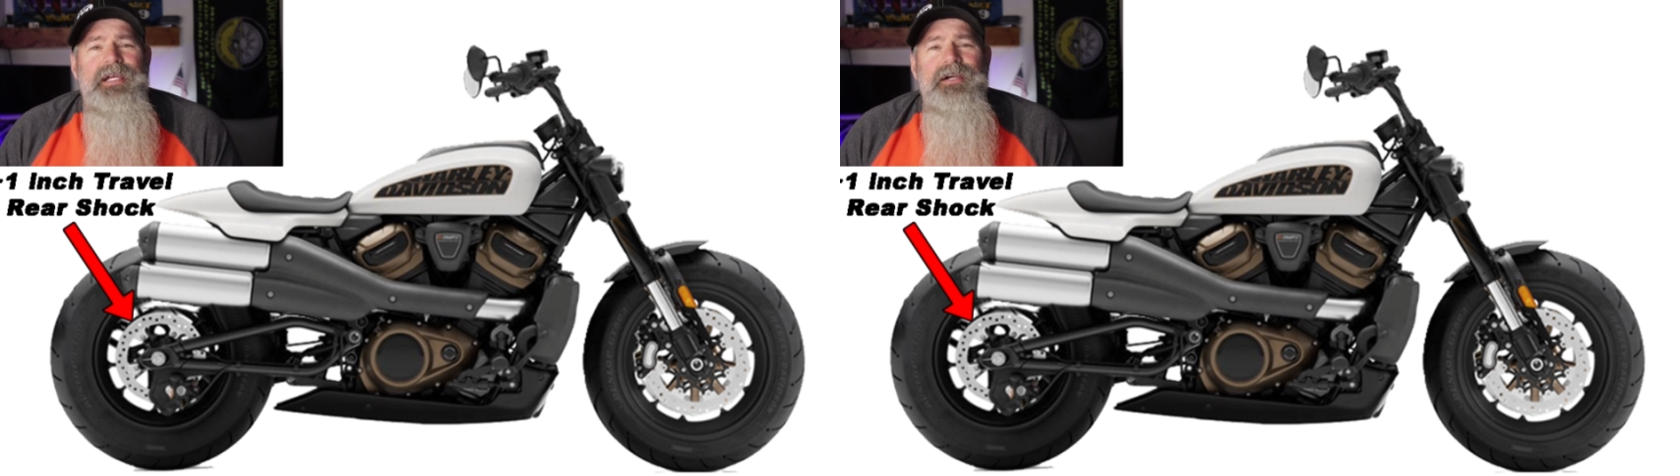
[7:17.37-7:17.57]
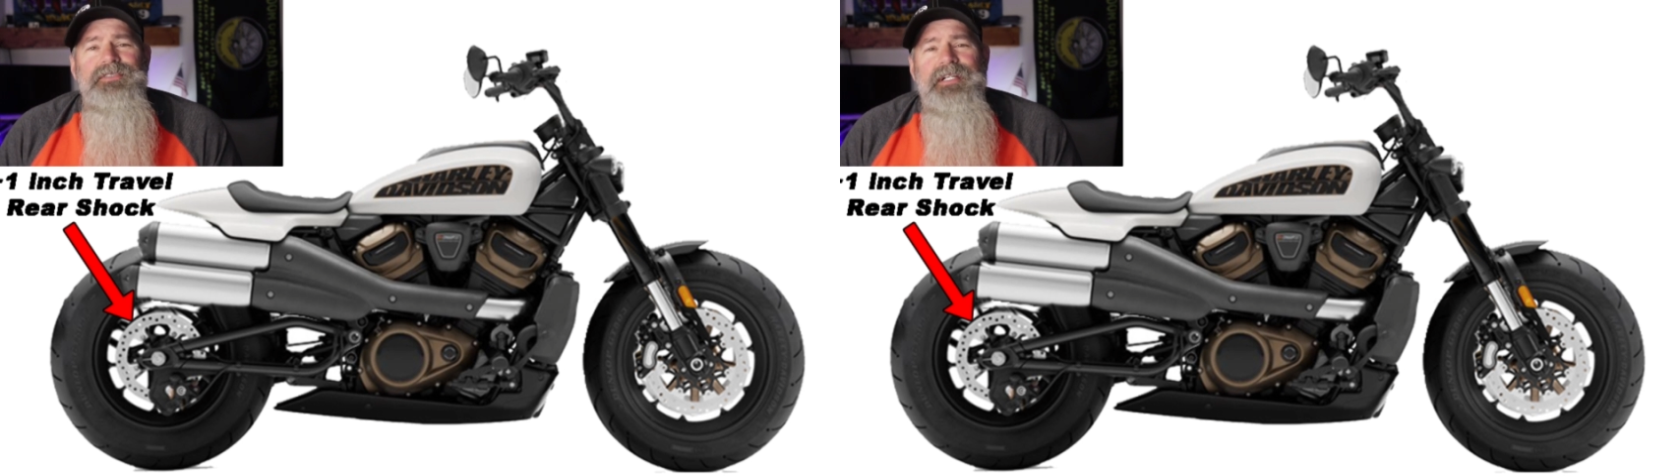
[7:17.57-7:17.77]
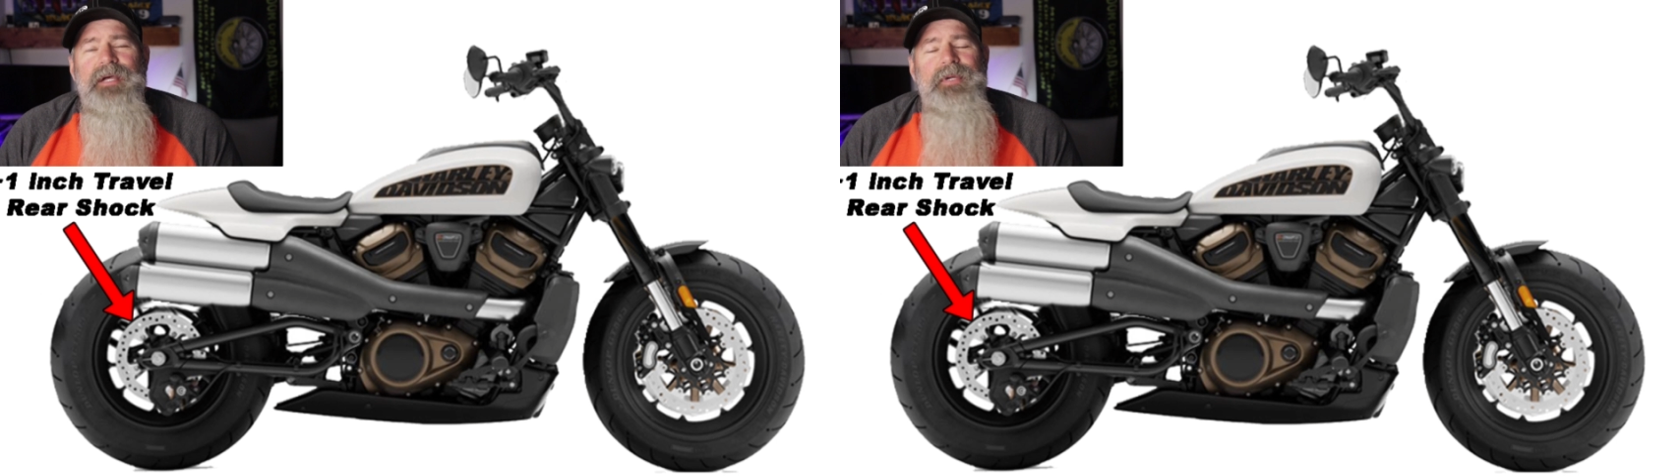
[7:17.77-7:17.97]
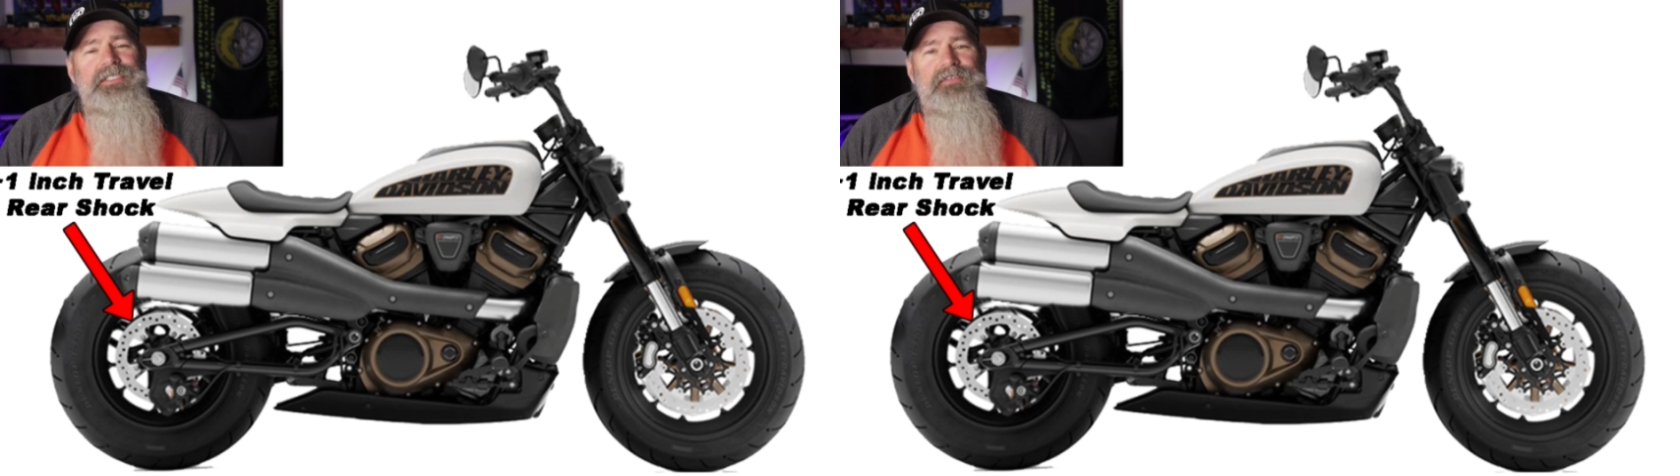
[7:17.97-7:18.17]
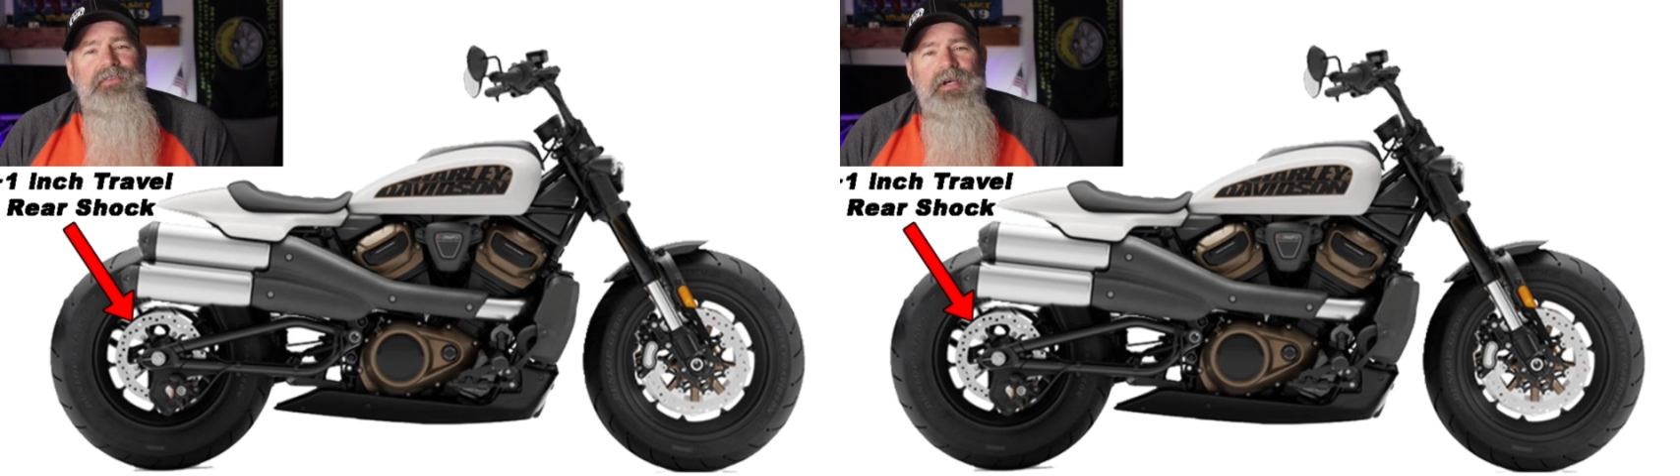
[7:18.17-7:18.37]
Here's an
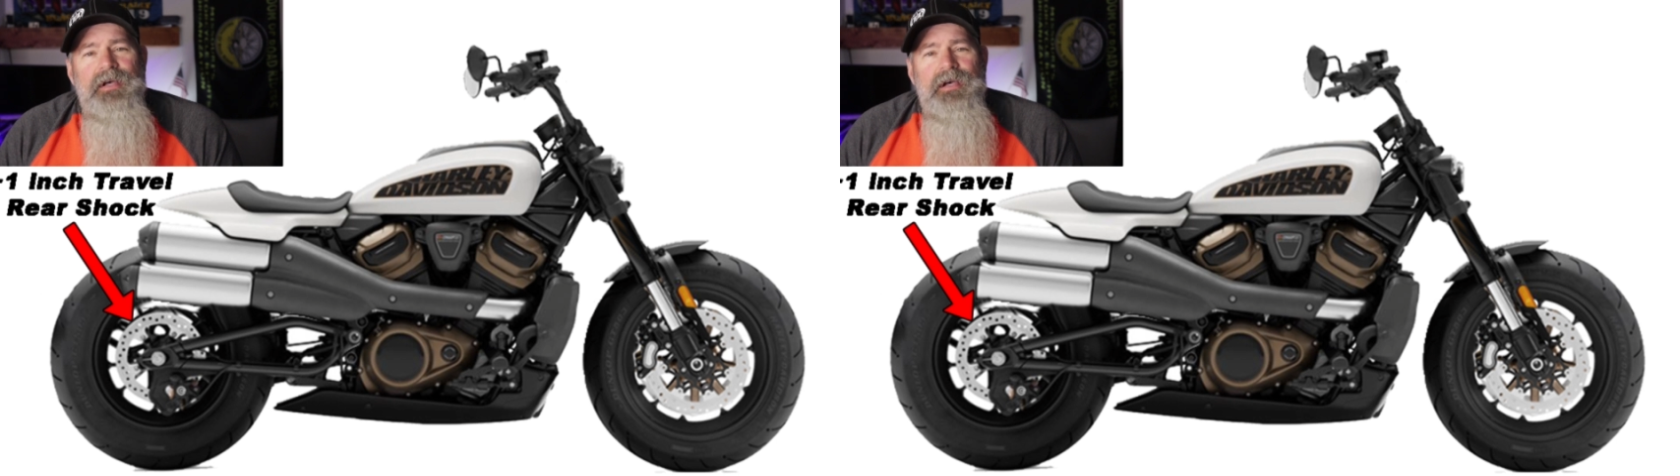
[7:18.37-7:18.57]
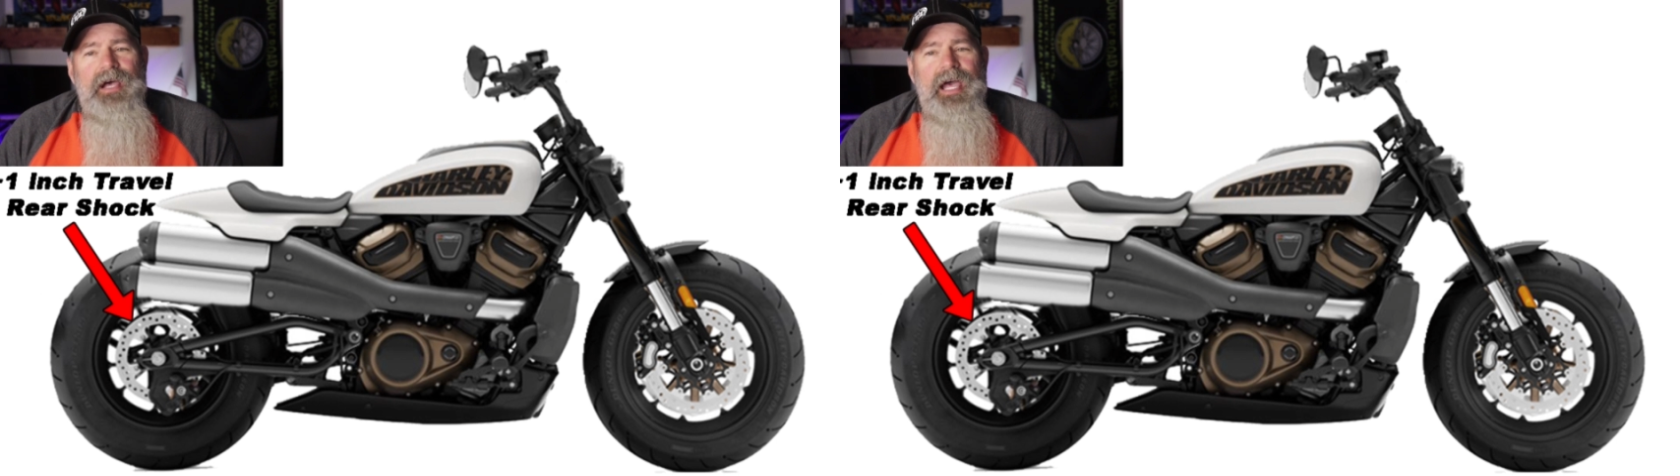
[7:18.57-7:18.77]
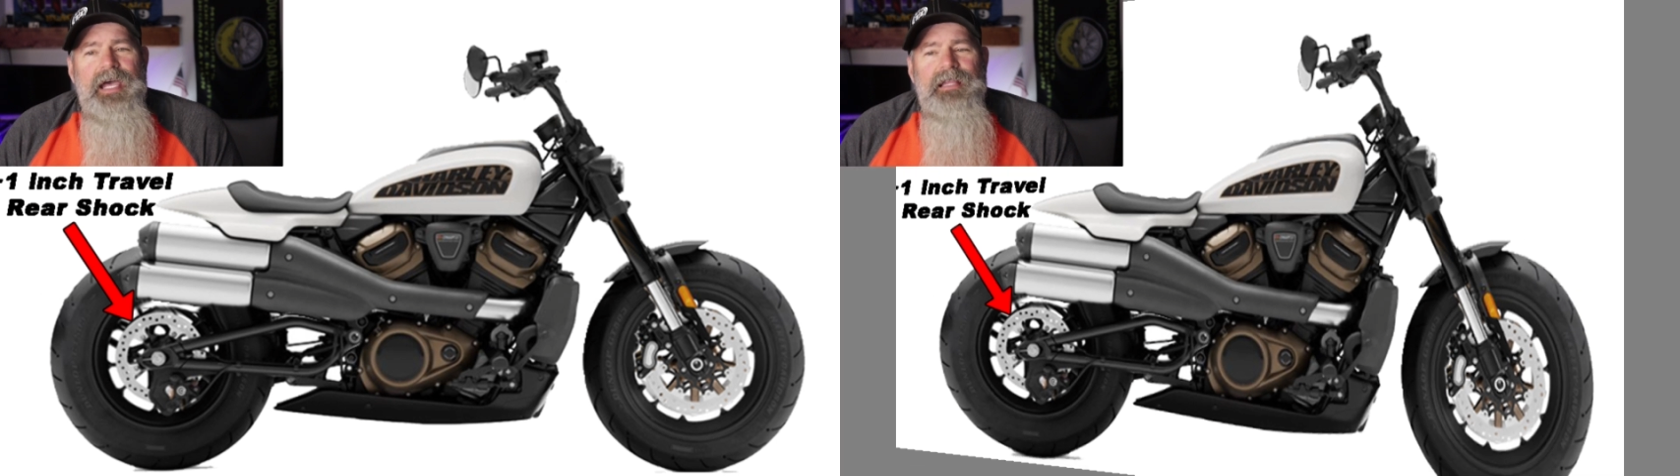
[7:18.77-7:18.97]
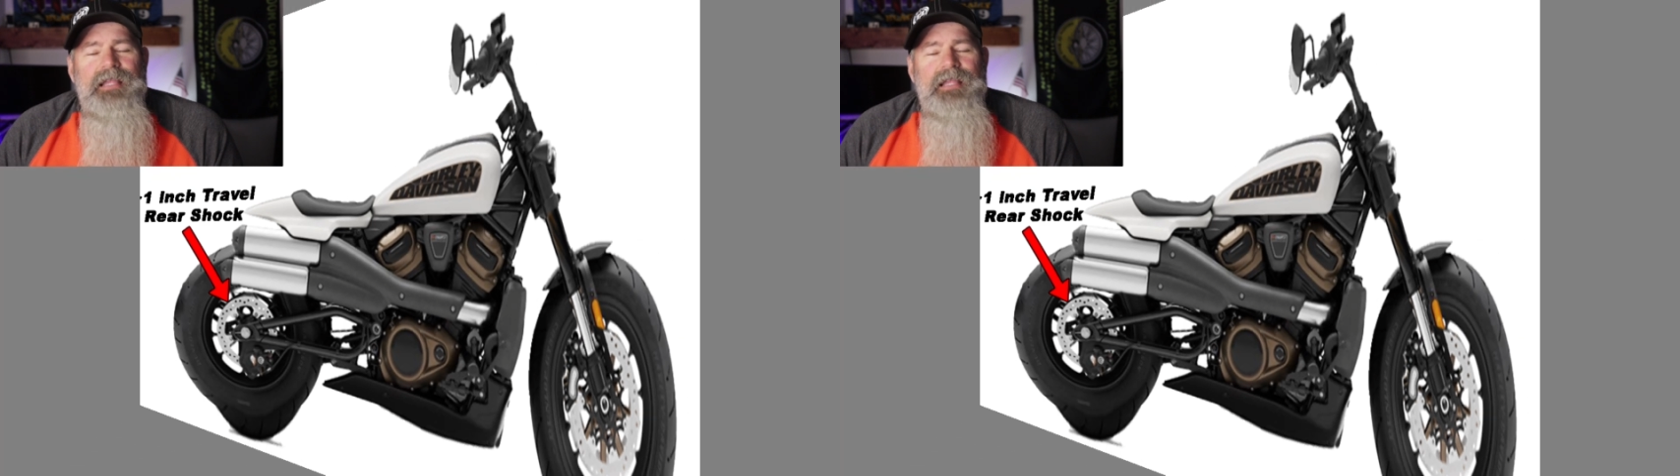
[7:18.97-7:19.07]
image of a